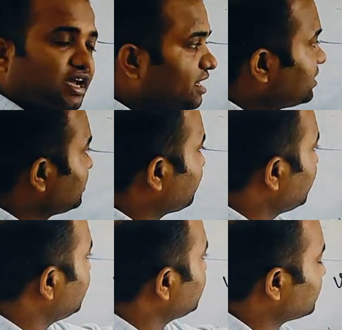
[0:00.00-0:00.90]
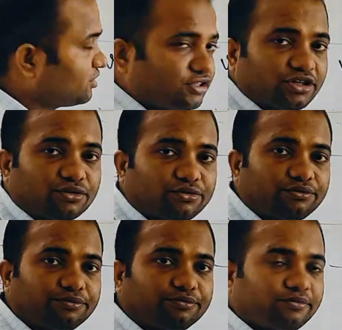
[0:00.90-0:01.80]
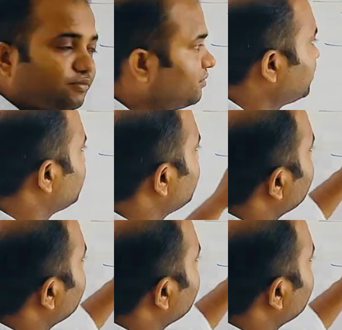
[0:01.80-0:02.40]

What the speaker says: at this plane is 0, because